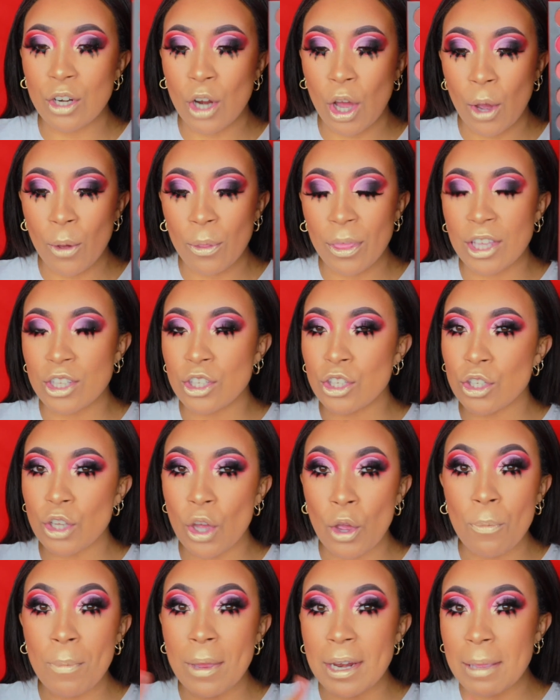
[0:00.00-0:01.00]
No, there's
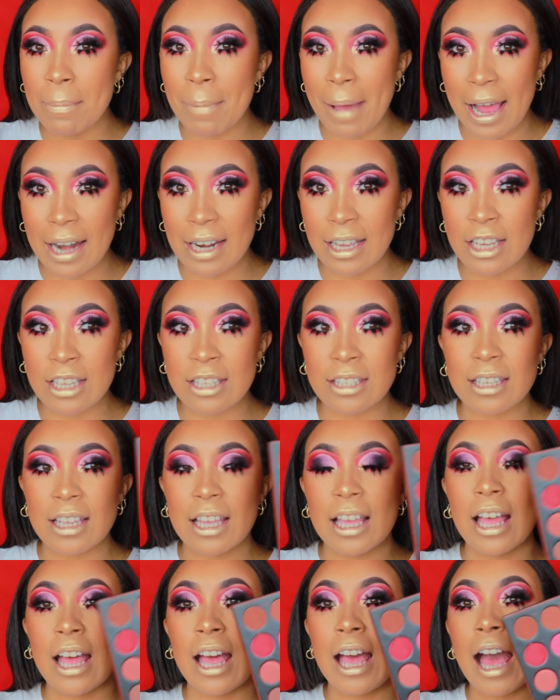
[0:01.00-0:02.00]
so many palettes,
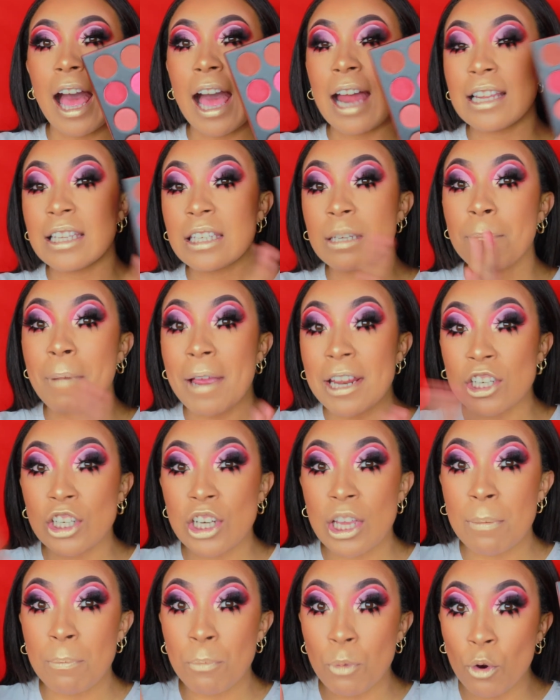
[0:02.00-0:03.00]
and
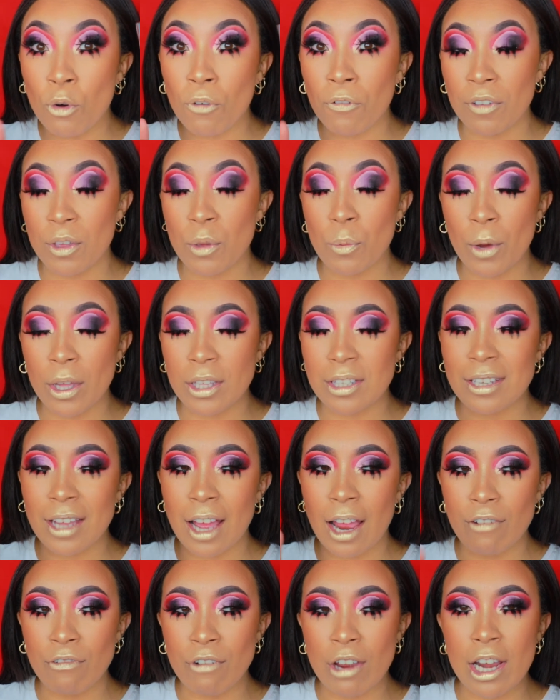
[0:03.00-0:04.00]
especially Morphe ones
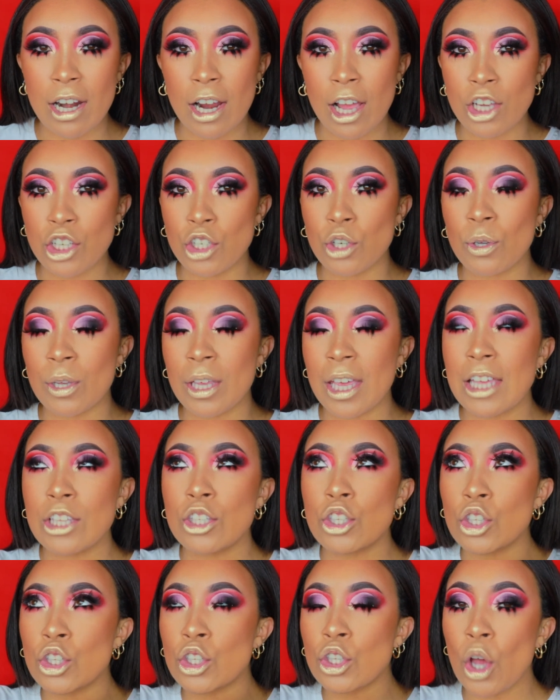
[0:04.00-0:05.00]
that I realise you can get
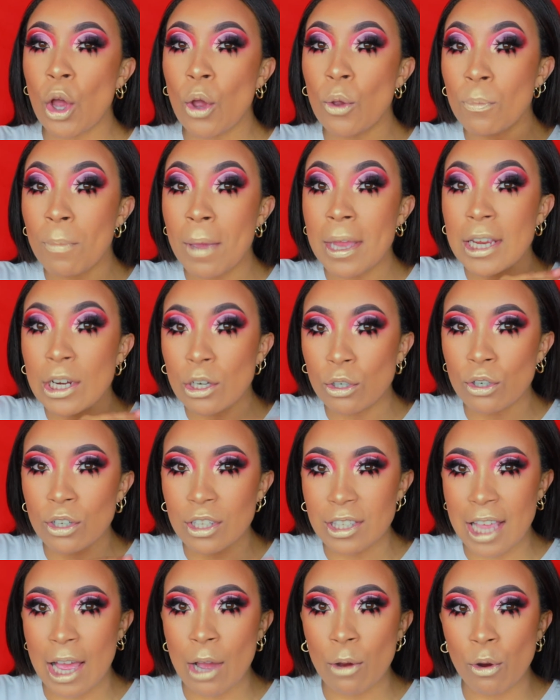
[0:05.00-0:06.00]
so many
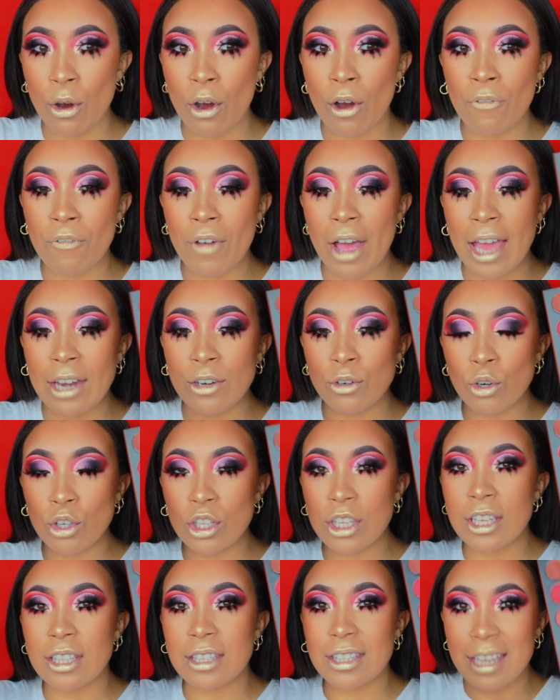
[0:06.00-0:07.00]
looks out of and
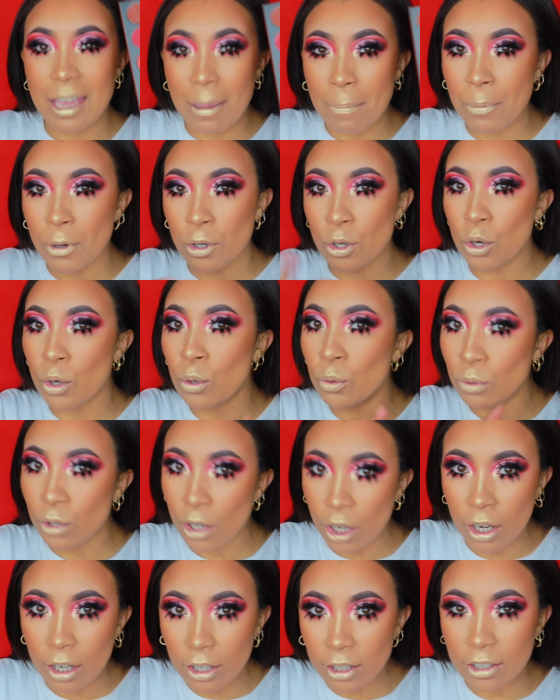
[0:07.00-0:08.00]
not your typical
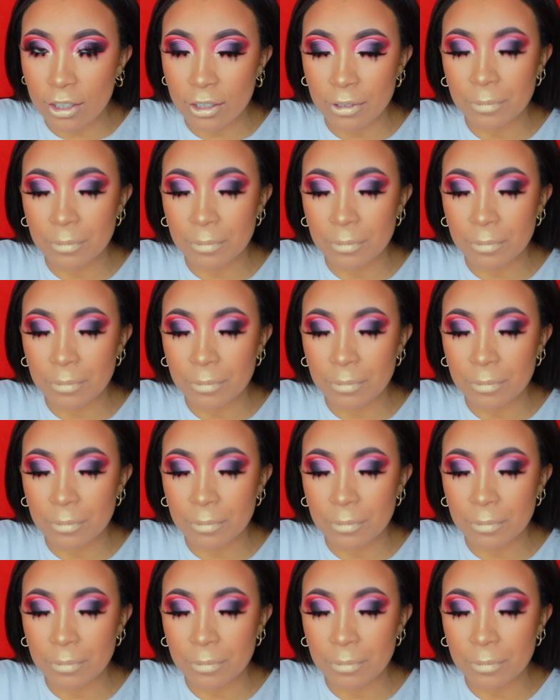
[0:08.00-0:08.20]
look.